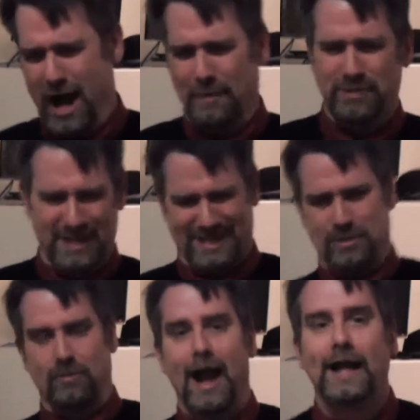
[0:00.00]
objects
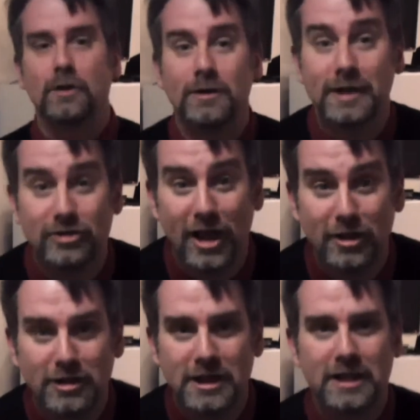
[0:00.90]
interacting with each
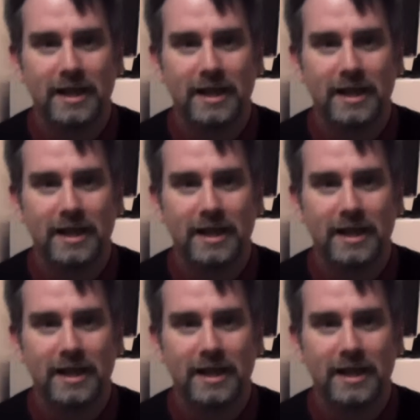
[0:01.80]
other.